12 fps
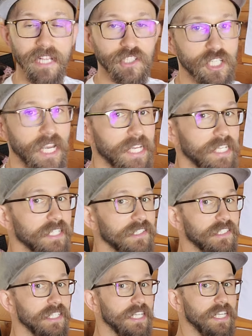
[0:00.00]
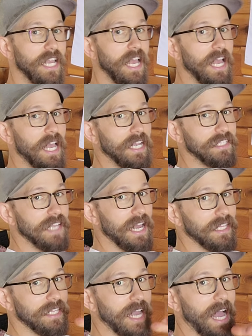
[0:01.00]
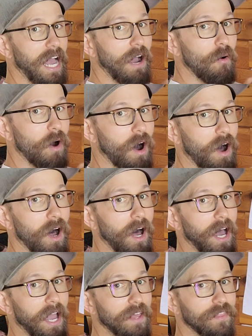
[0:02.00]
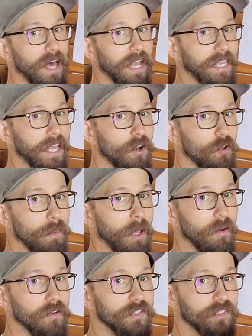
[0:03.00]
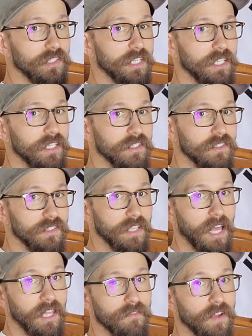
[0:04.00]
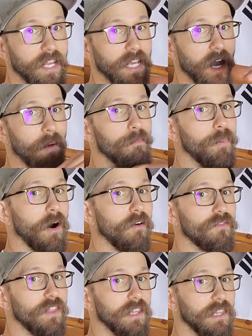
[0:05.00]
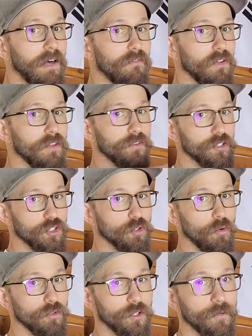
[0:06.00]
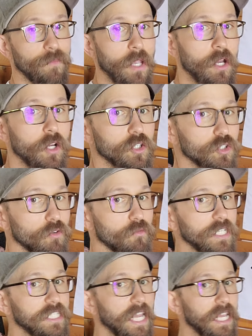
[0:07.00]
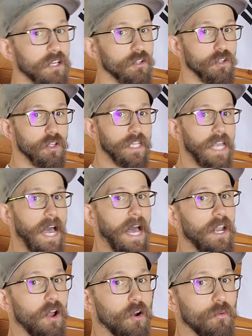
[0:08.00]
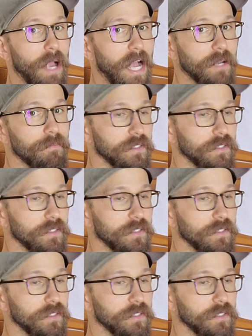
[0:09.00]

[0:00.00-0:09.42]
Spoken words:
and checking to see exactly how high that kettlebell is elevating above the level of your shoulder. So if we take a look at our rack